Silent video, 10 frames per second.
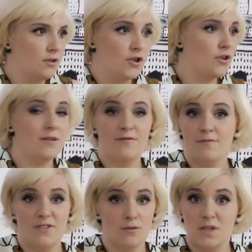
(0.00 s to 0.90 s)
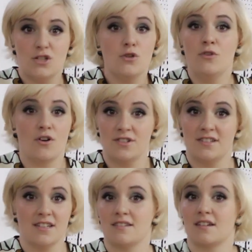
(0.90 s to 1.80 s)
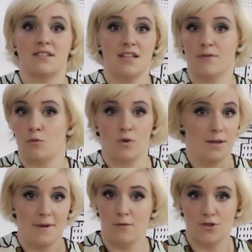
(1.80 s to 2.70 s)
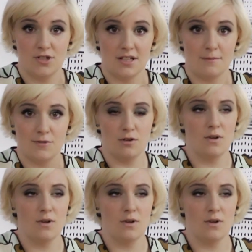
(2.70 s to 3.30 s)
you're going to feel, be too narcissistic to even worry about what she's up to.